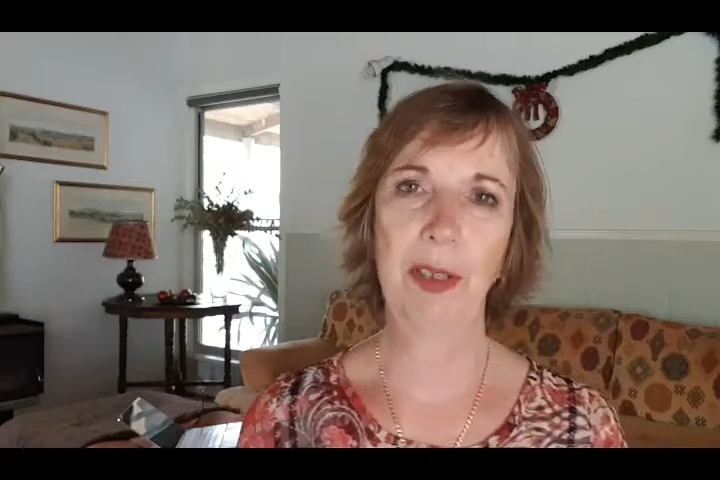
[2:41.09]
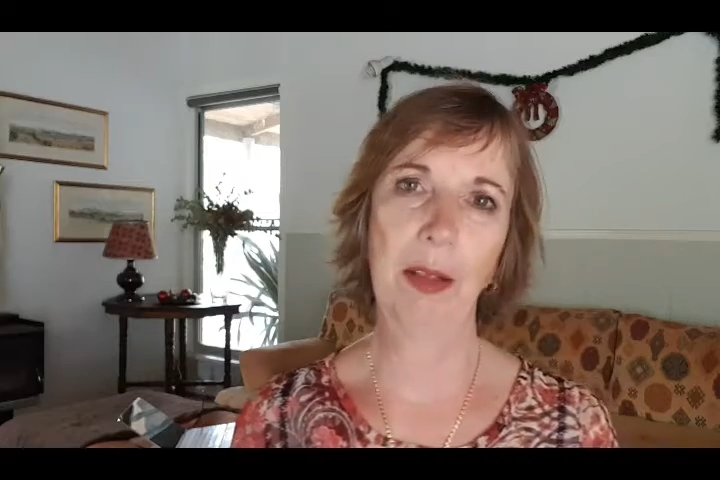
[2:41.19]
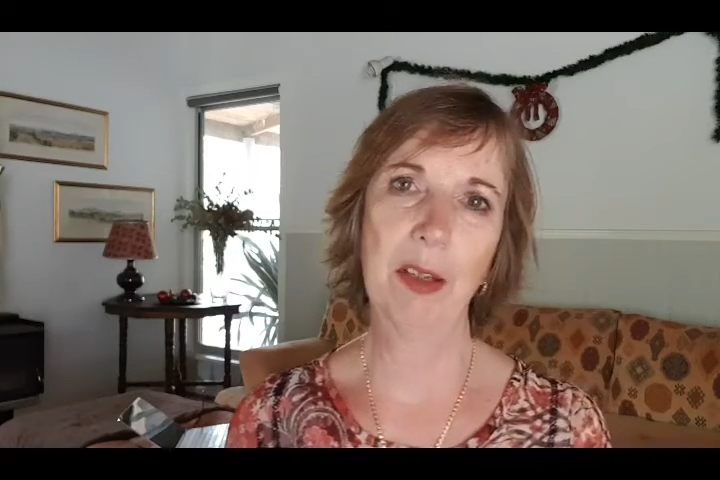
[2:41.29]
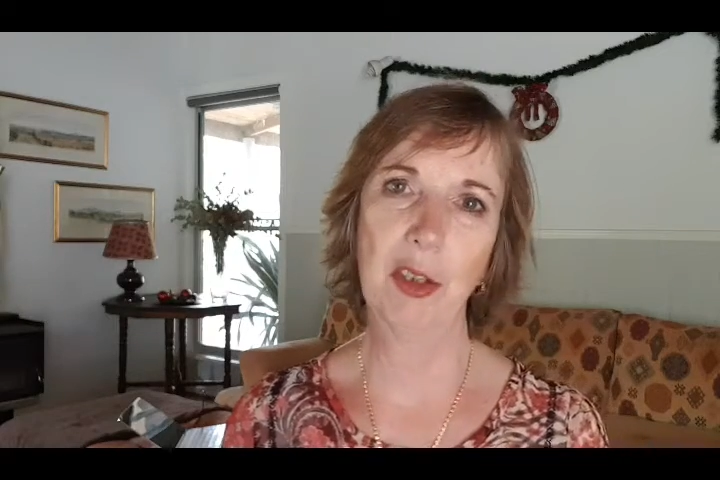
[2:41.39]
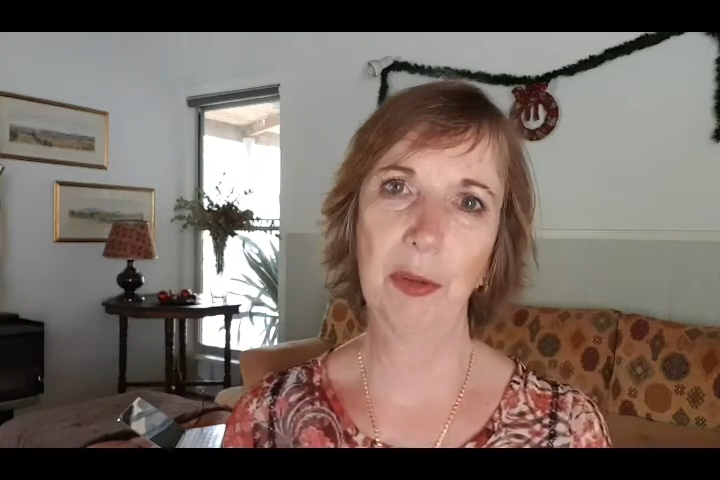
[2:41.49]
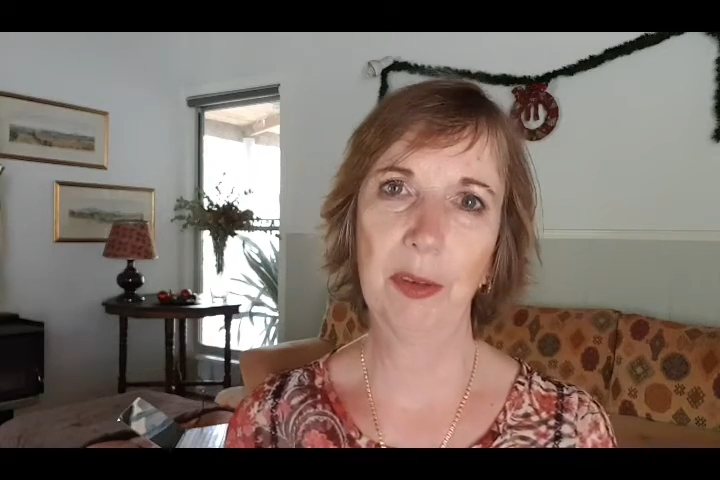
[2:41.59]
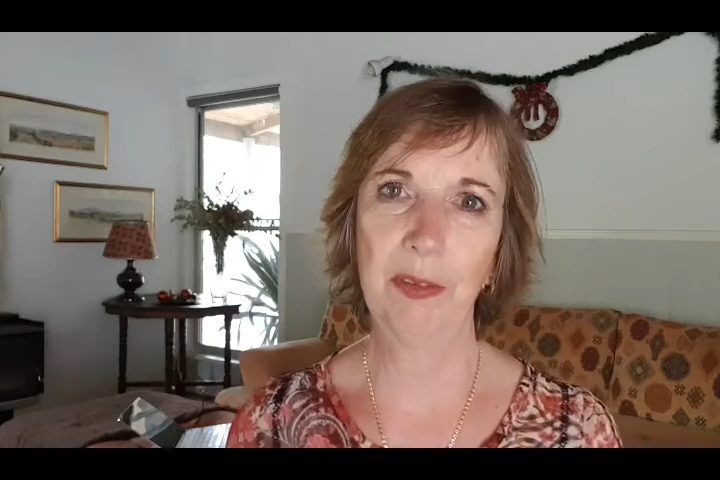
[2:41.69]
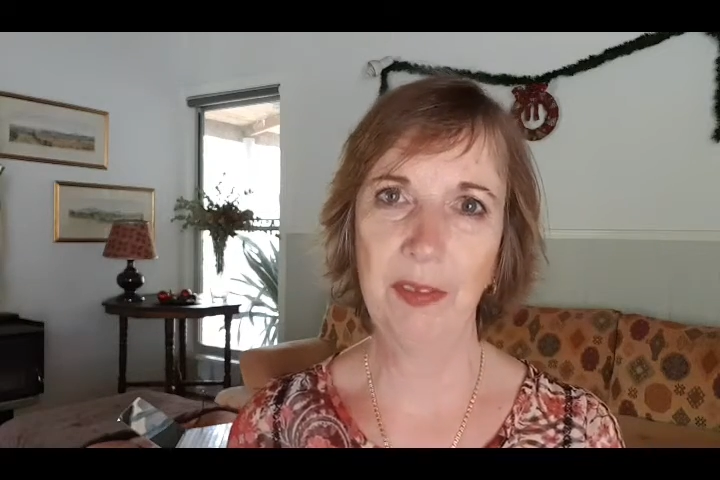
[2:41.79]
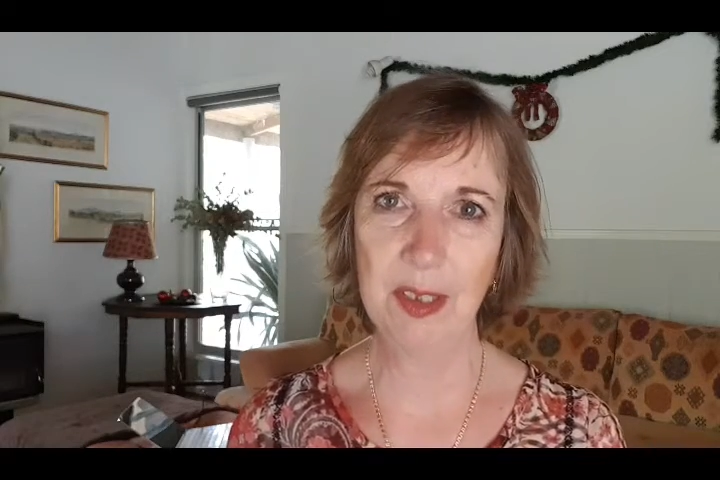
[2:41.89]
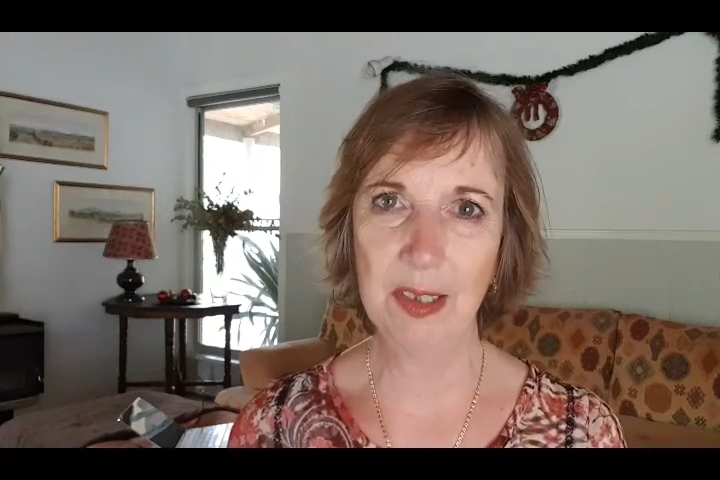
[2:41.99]
other
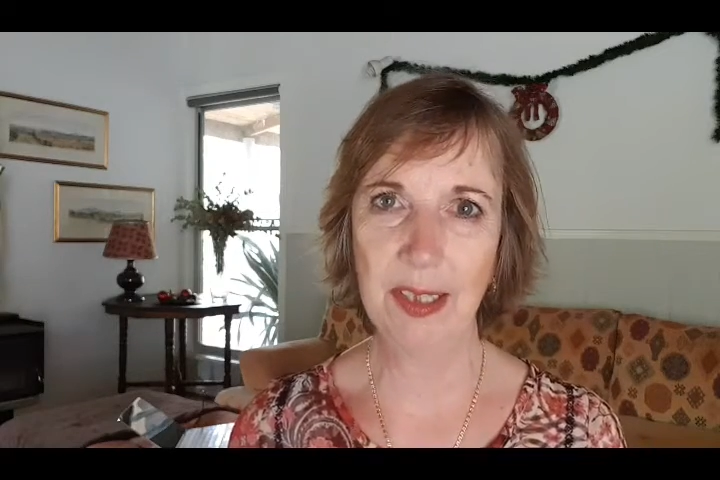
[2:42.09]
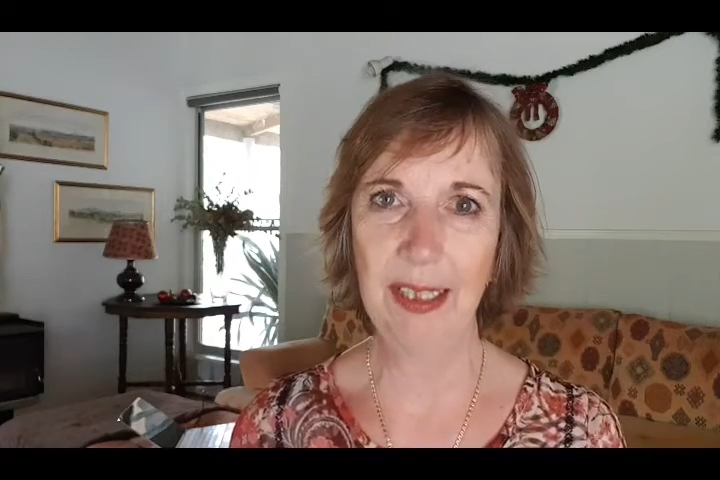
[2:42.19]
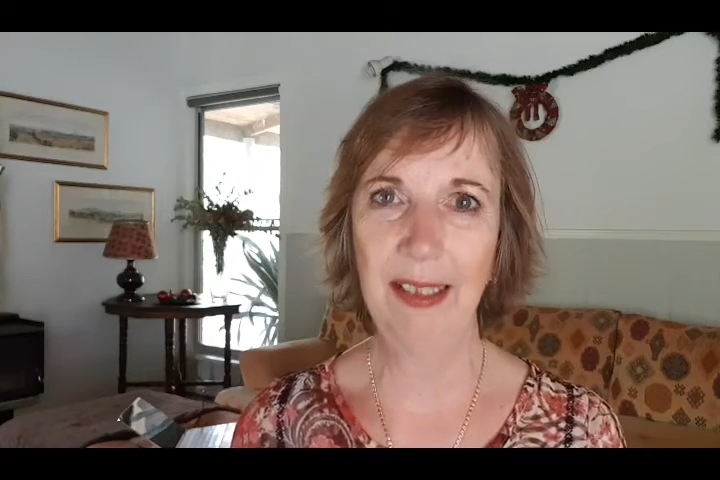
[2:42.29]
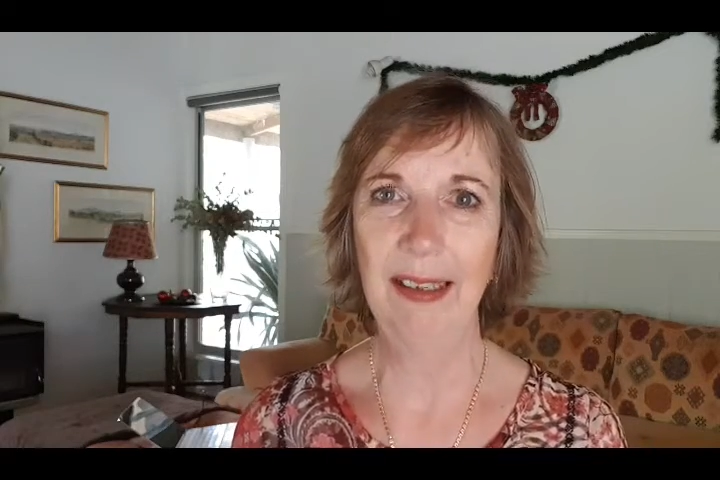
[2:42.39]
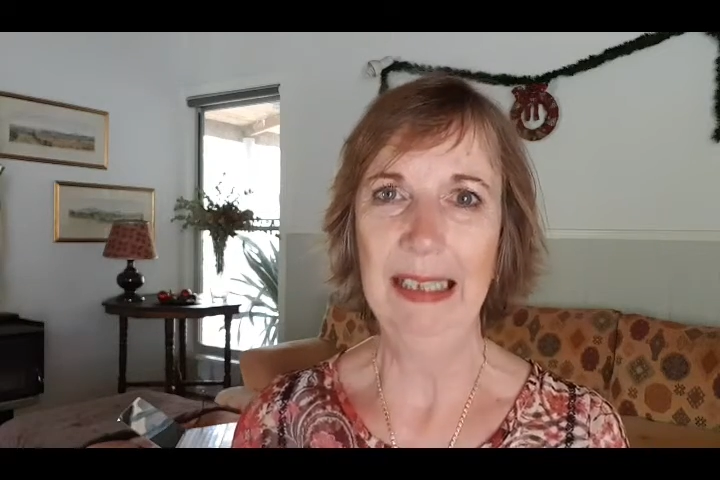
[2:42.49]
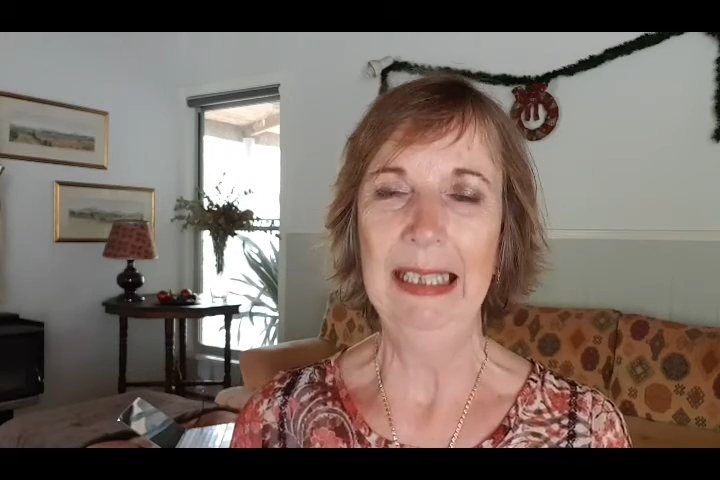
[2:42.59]
children visiting,